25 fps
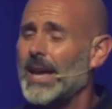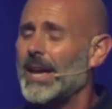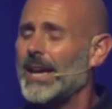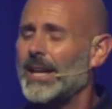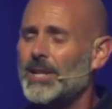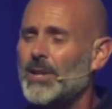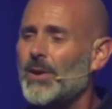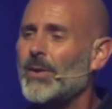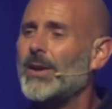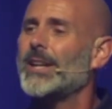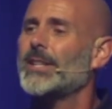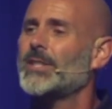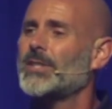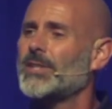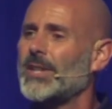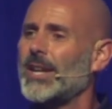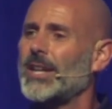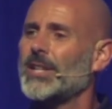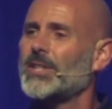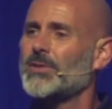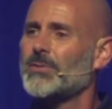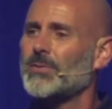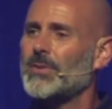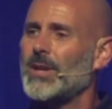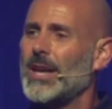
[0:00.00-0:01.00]
no, it's
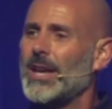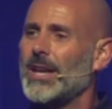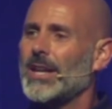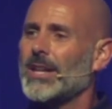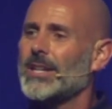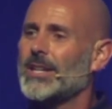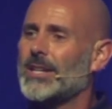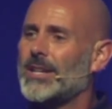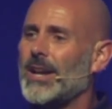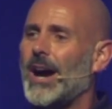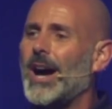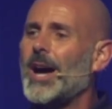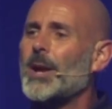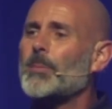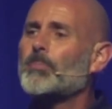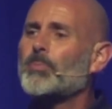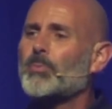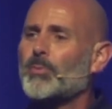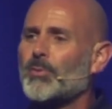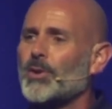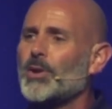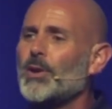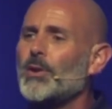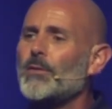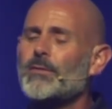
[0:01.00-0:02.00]
it's God
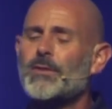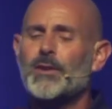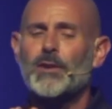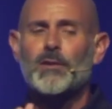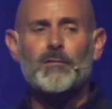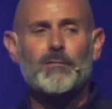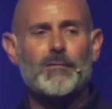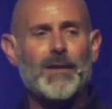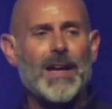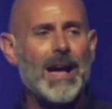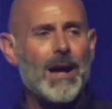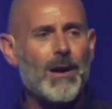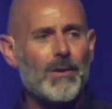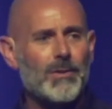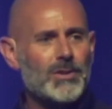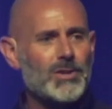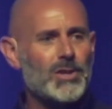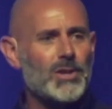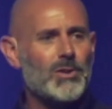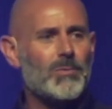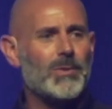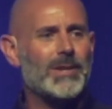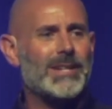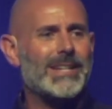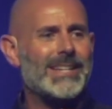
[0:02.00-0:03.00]
proved their
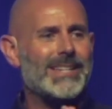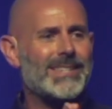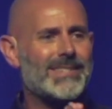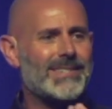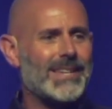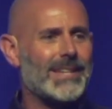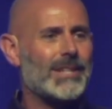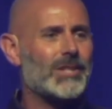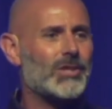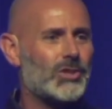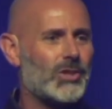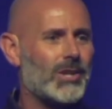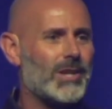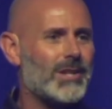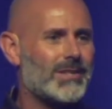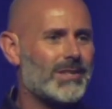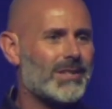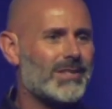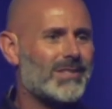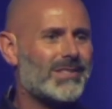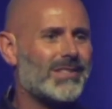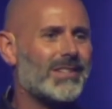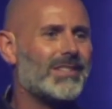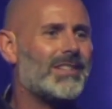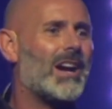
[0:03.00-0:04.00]
value when He sent
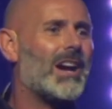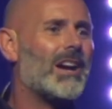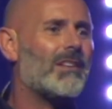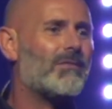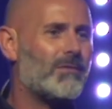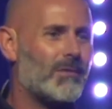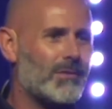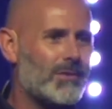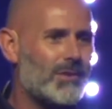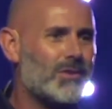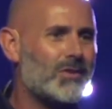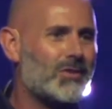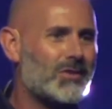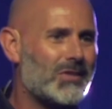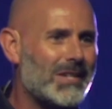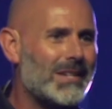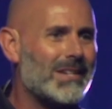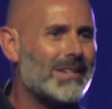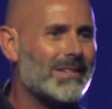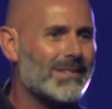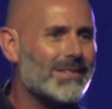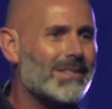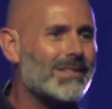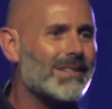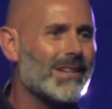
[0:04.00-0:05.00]
Jesus to die for their
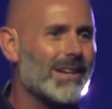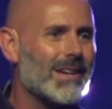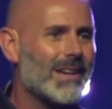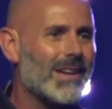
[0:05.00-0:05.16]
sins.